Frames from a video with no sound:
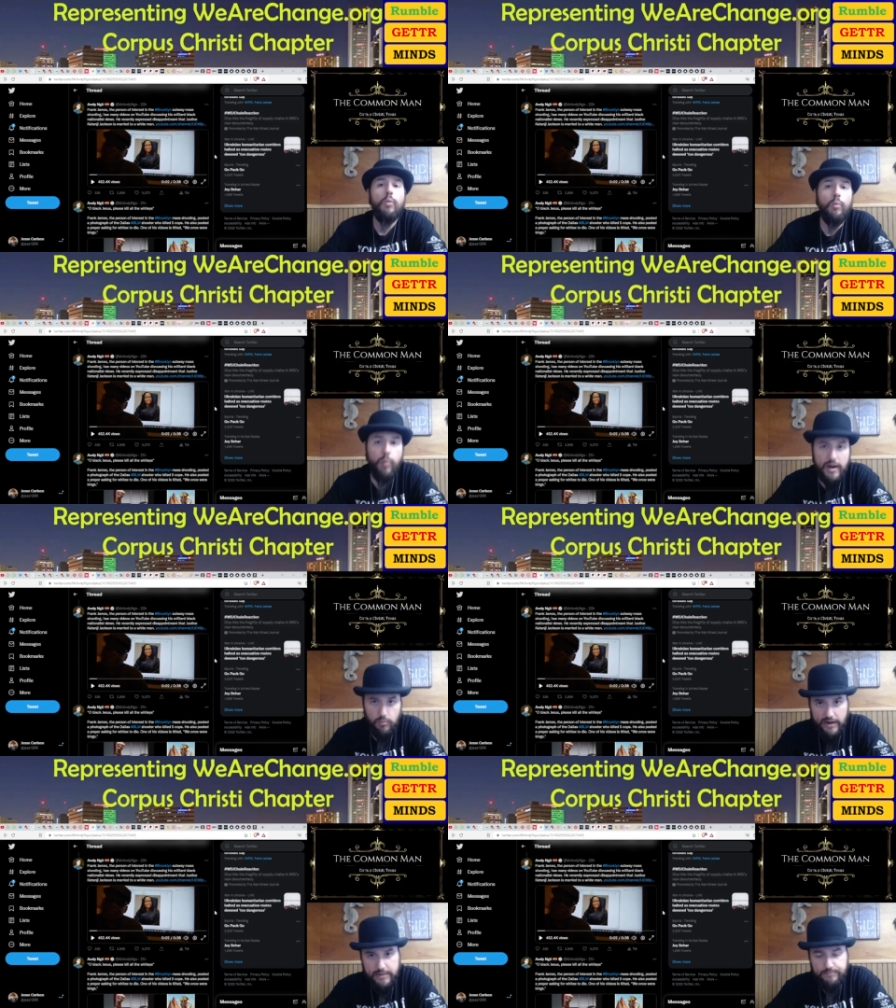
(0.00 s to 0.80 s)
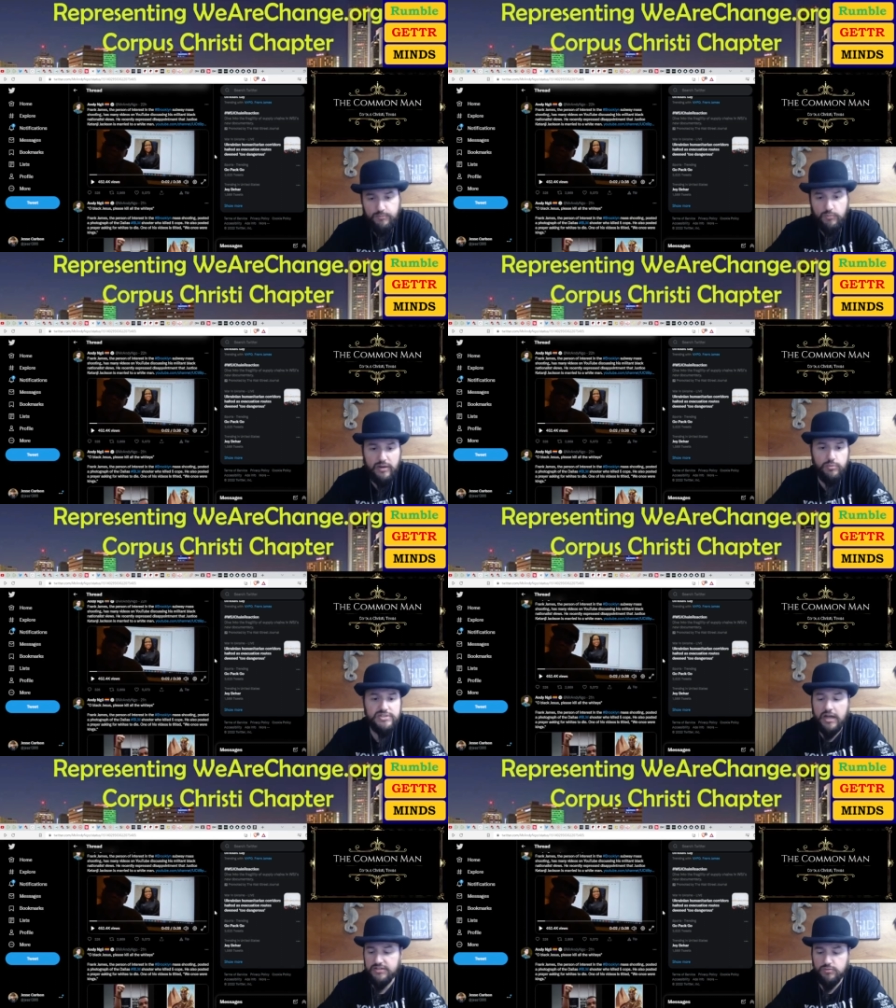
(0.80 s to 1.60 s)
white white like
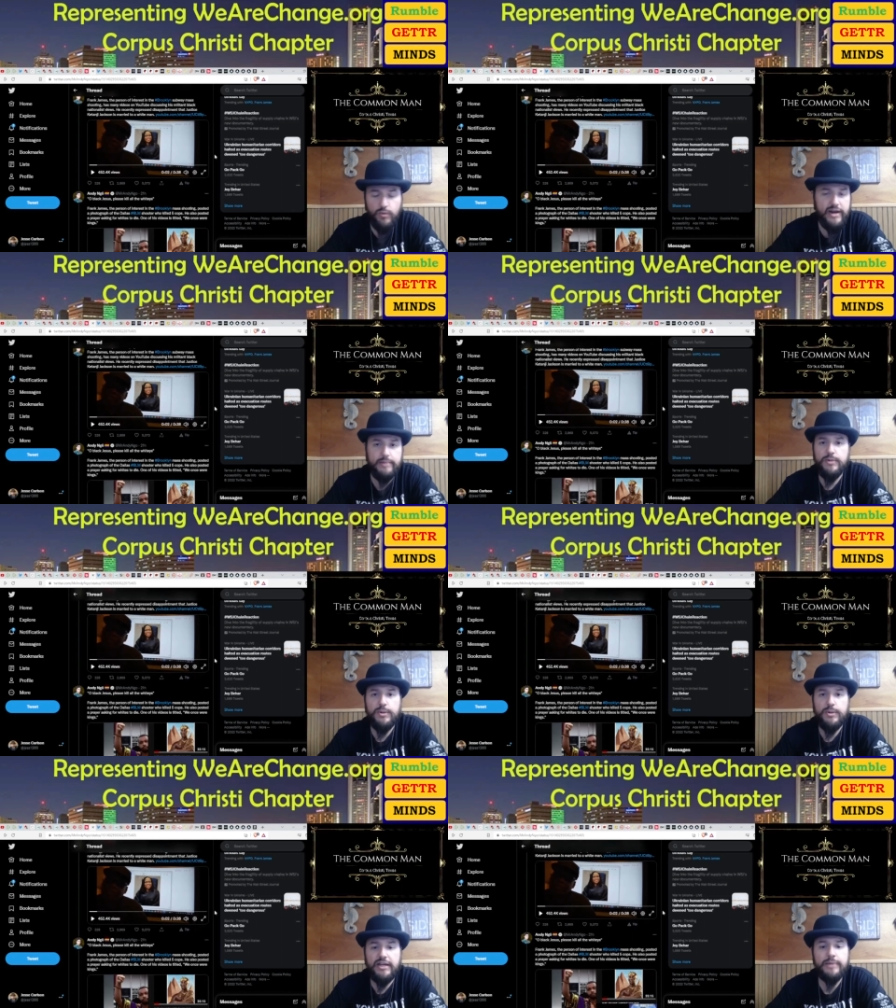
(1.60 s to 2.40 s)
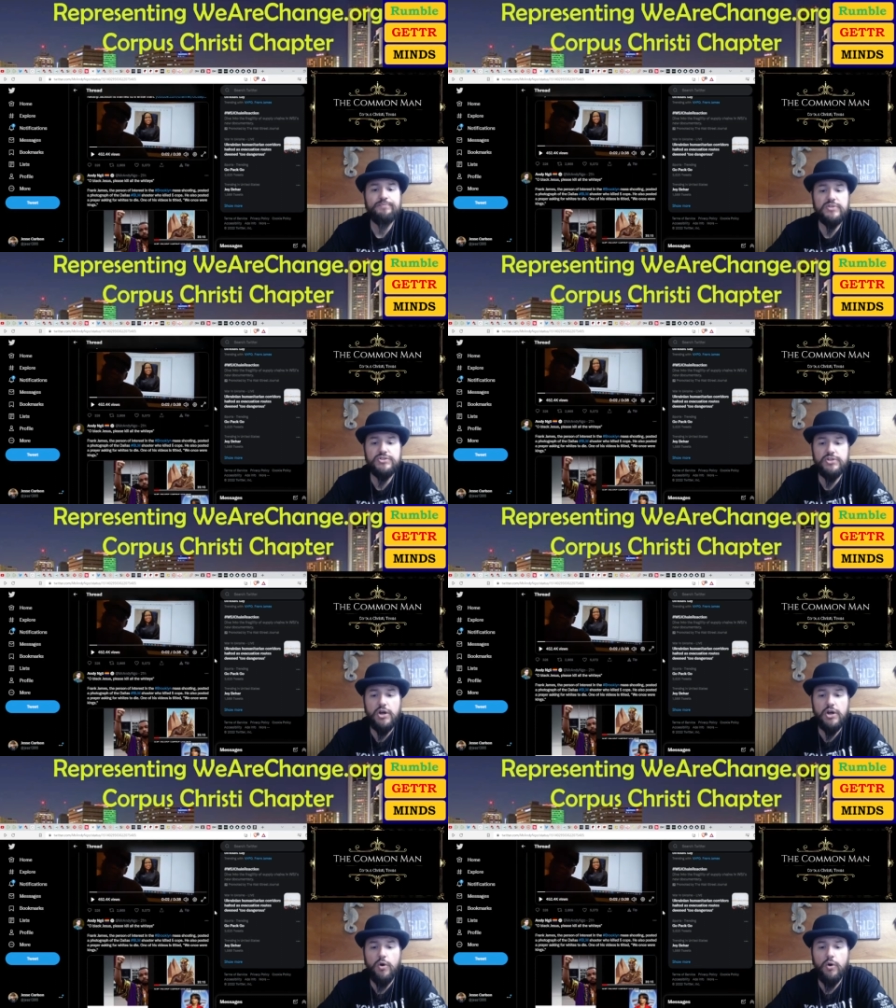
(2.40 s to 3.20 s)
wisconsin white okay
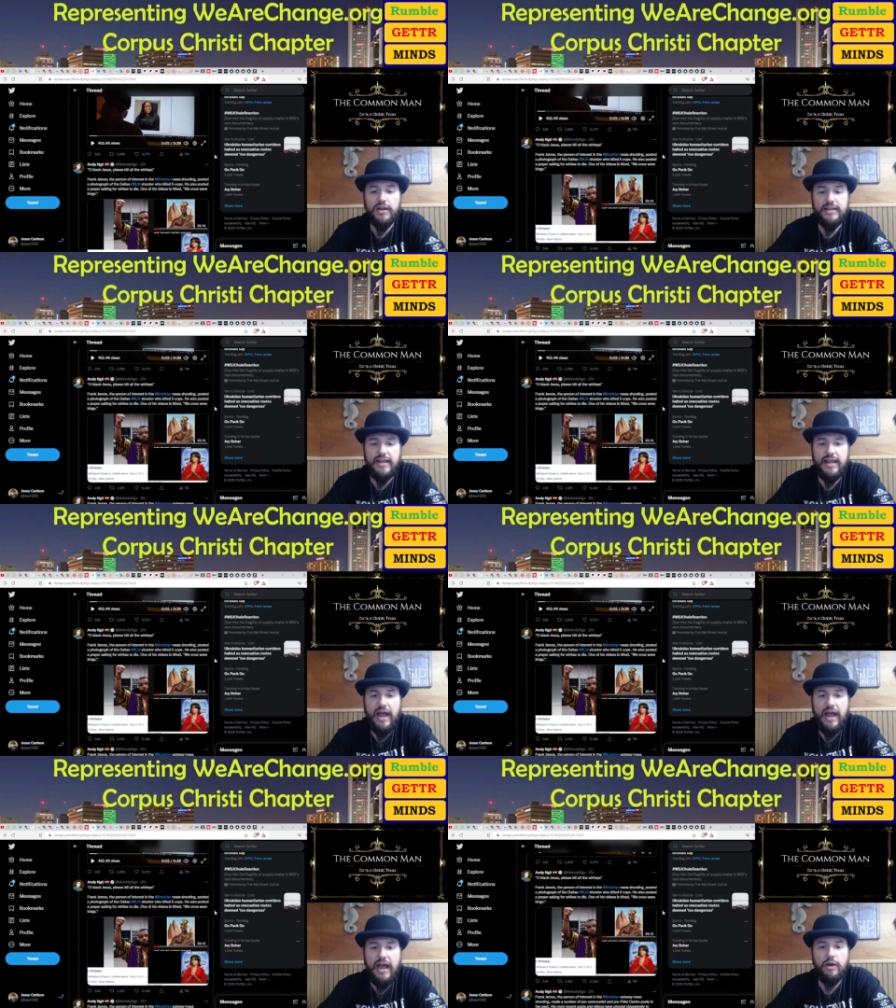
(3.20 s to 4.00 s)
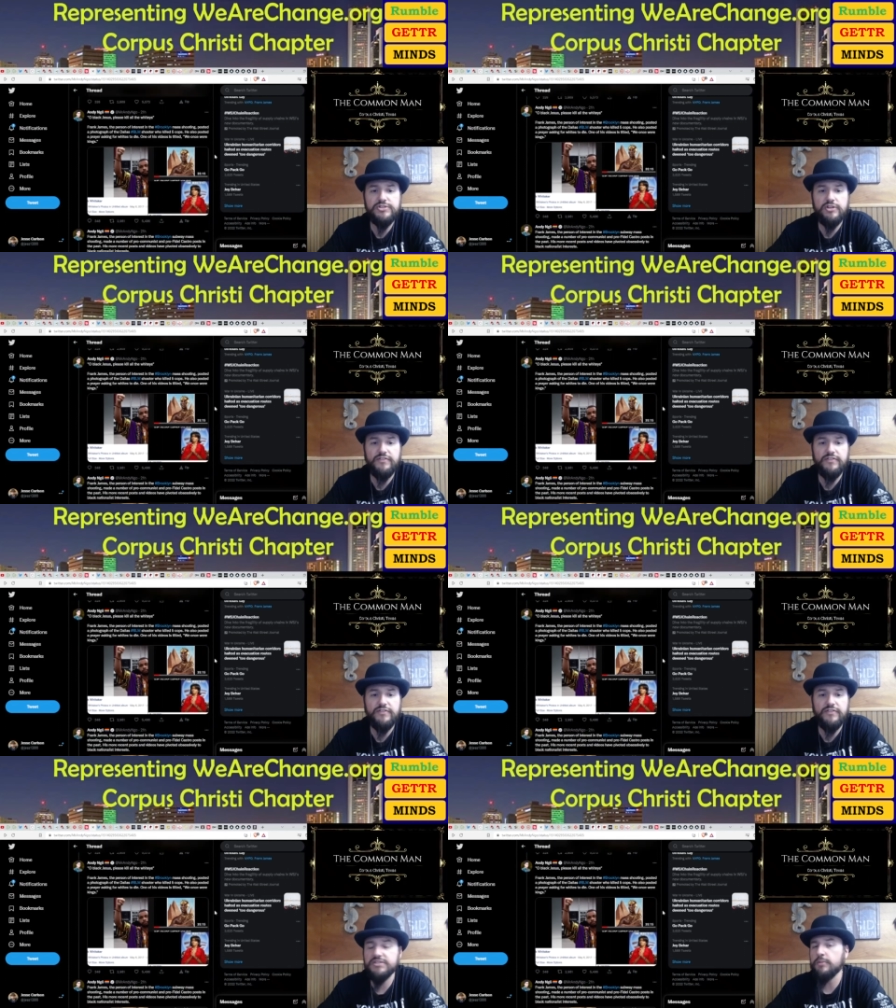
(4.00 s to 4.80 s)
so yeah i always thought that
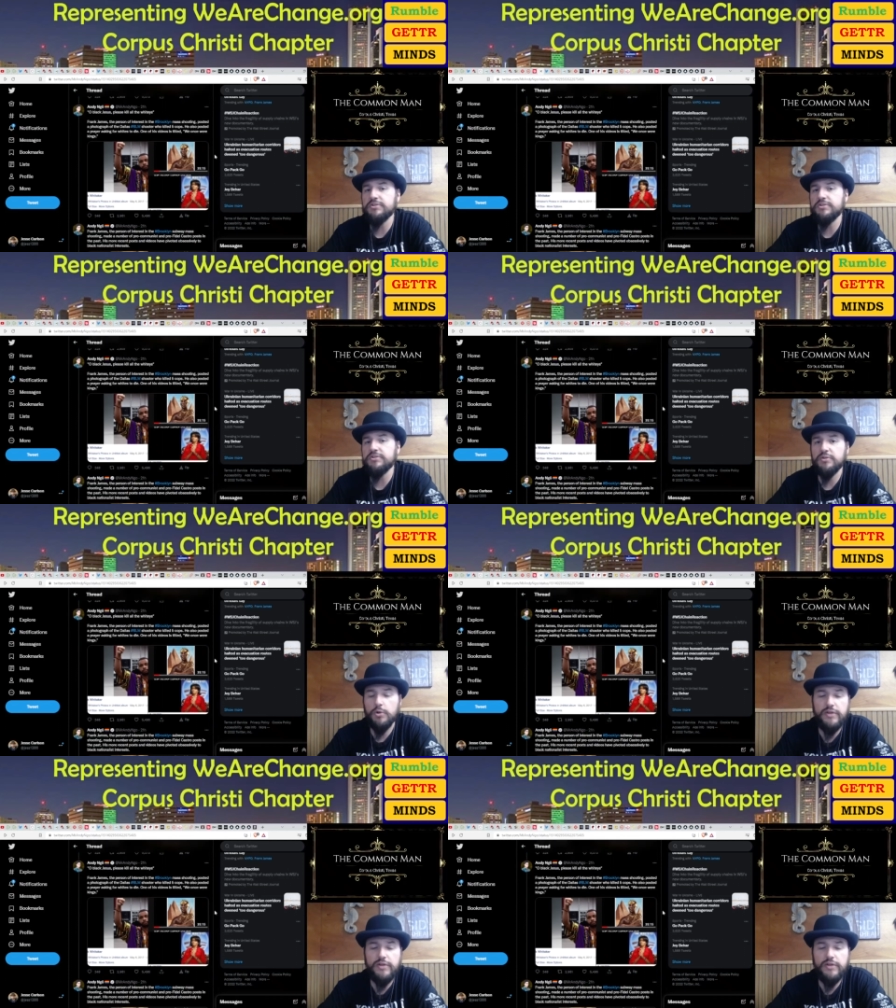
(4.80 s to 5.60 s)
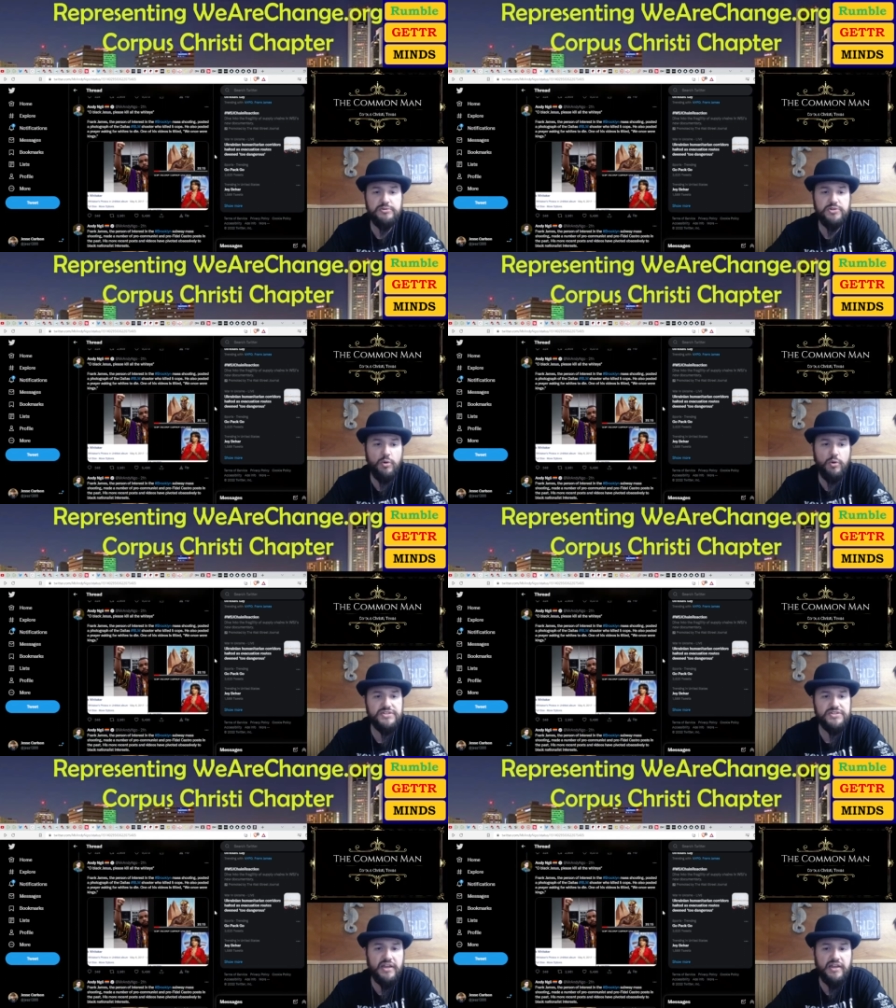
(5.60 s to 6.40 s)
was the dumbest thing in the world i used to
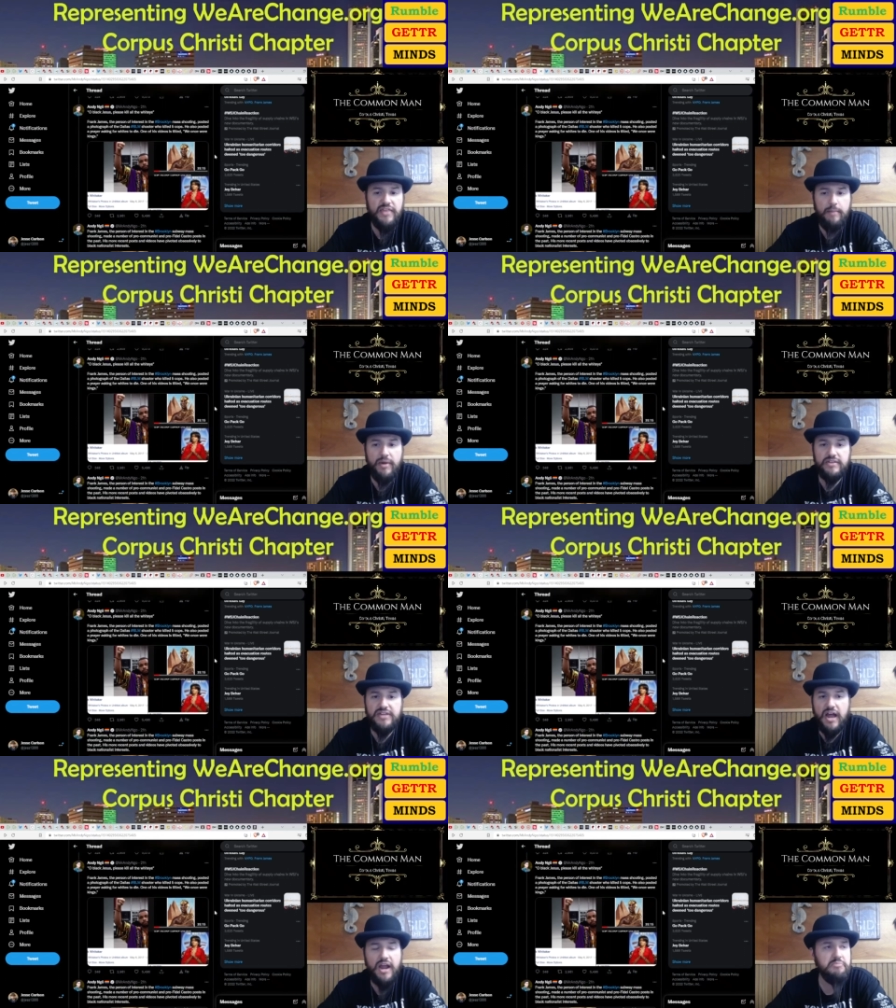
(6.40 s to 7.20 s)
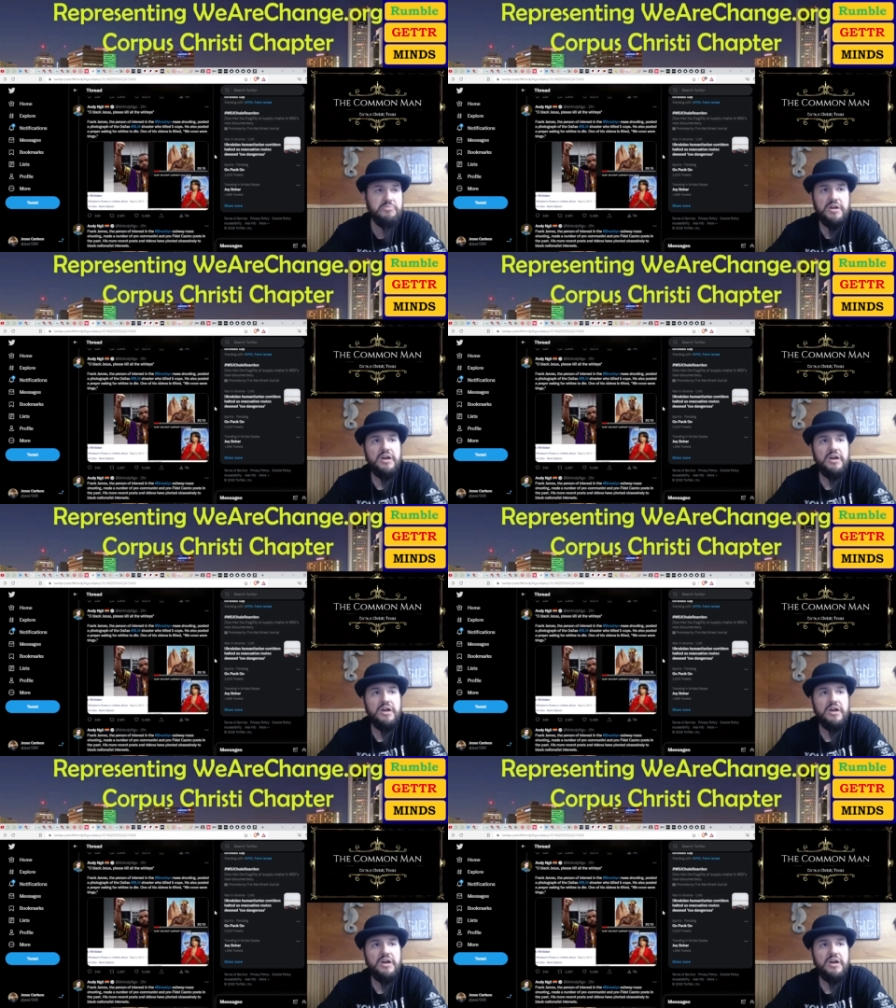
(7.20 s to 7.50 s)
always think that by the time